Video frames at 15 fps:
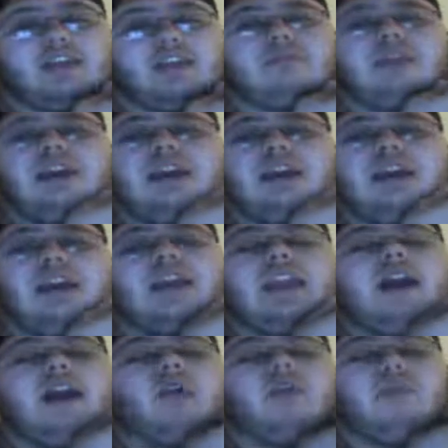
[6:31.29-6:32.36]
Now,
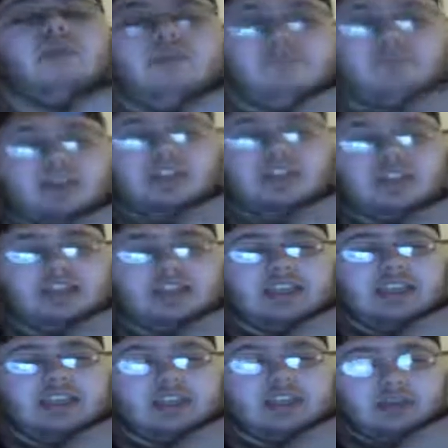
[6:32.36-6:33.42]
this is actually a
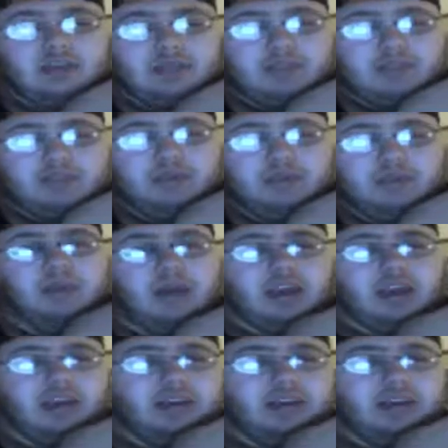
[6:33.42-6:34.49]
misplay on my end.
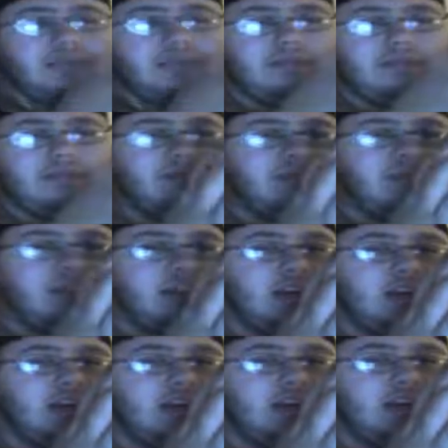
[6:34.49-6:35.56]

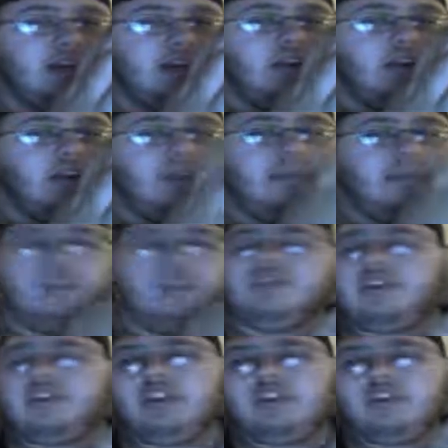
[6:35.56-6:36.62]
Um, if you did not know,
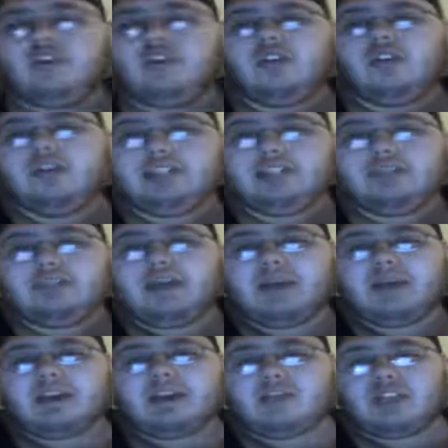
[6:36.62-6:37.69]
most of these battles I
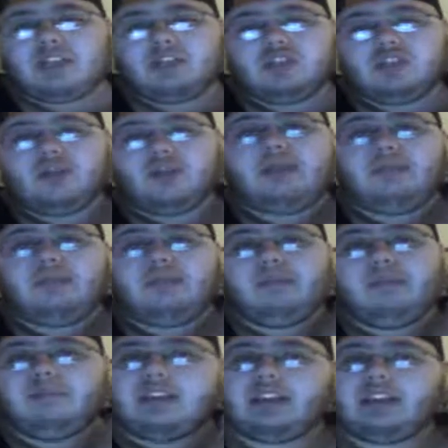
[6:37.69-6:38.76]
do, I am sitting in a
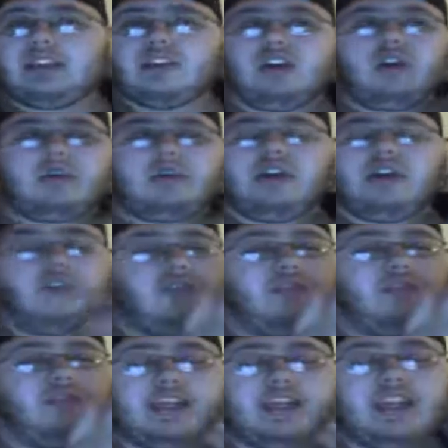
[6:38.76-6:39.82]
call with my good friend Danny. He
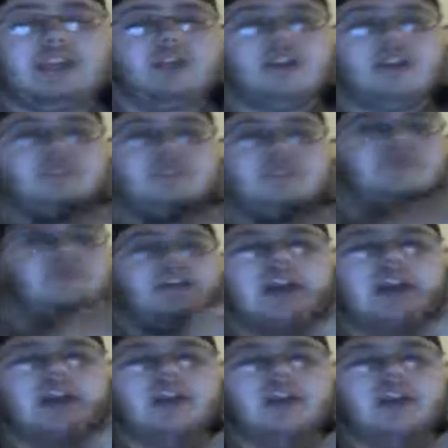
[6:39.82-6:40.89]
helps me run calcs, he
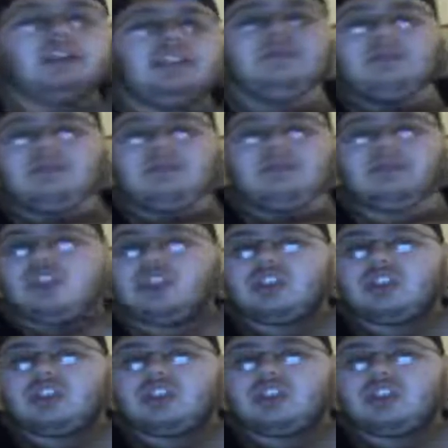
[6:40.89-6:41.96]
helps me reassure
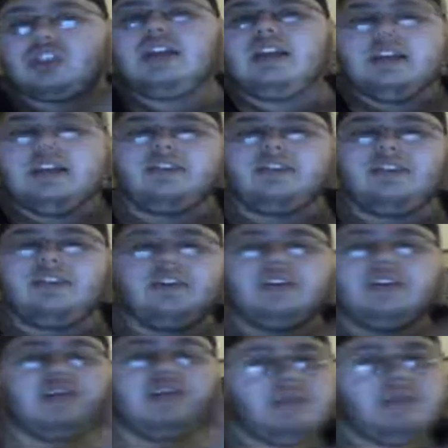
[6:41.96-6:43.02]
and figure out the
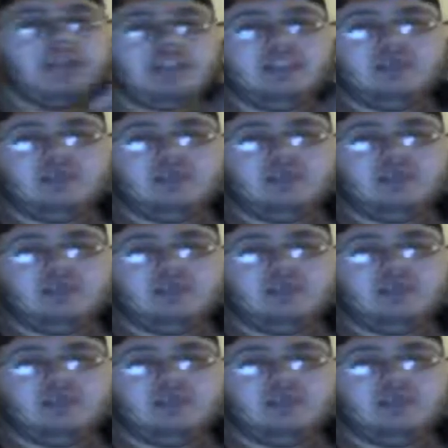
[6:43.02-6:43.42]
best move to do.